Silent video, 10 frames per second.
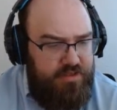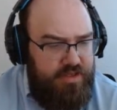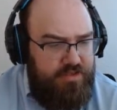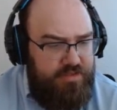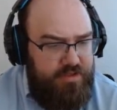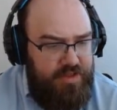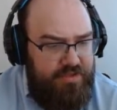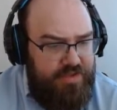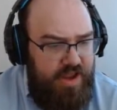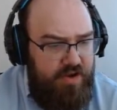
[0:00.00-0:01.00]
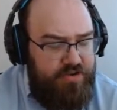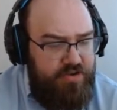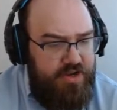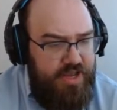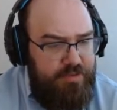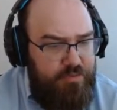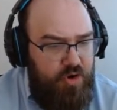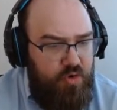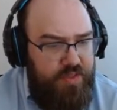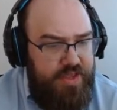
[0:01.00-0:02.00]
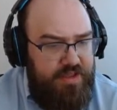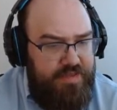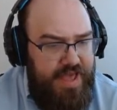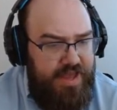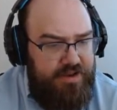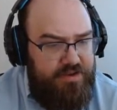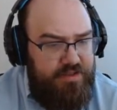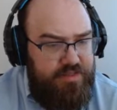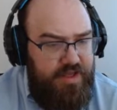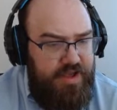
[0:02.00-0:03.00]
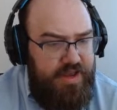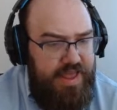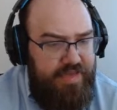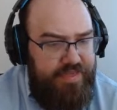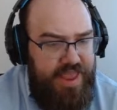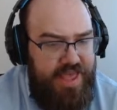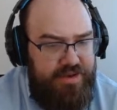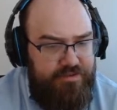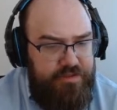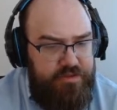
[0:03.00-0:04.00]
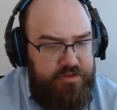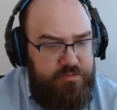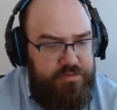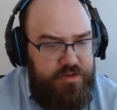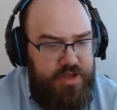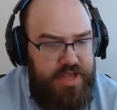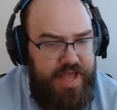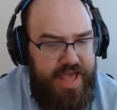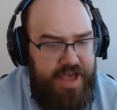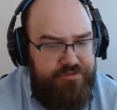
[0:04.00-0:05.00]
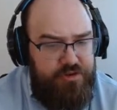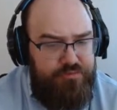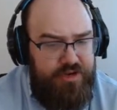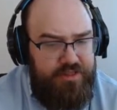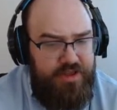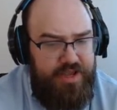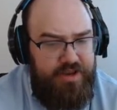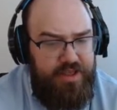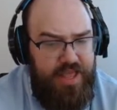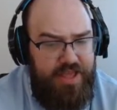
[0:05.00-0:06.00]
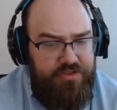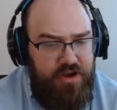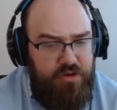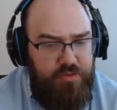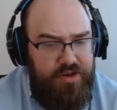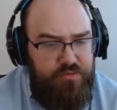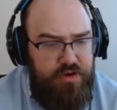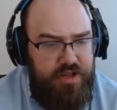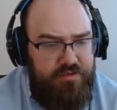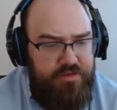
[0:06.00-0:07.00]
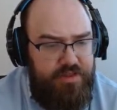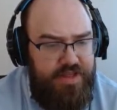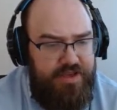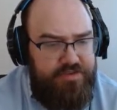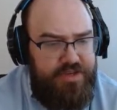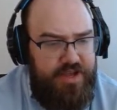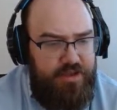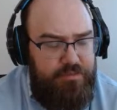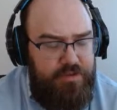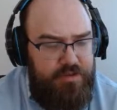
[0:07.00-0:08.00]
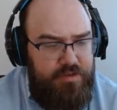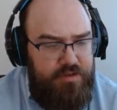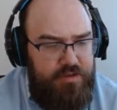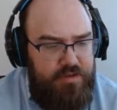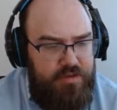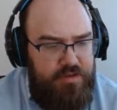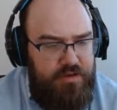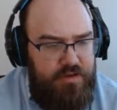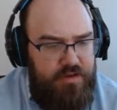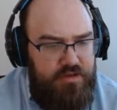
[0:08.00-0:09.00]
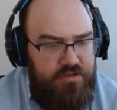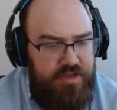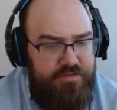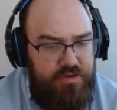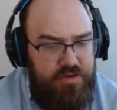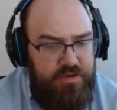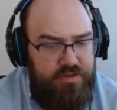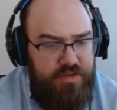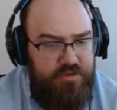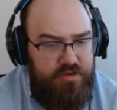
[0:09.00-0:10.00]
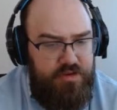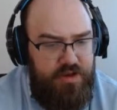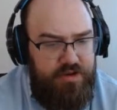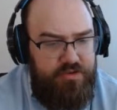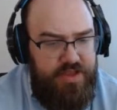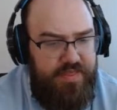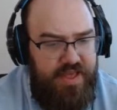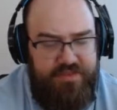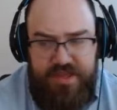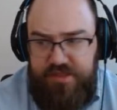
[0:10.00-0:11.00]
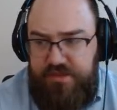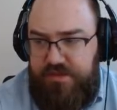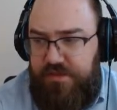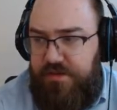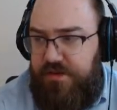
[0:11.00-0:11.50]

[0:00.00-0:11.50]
says the last character and name only gets added to the line at the end of the loop after print line has already run for the last time. See if you can understand that sentence.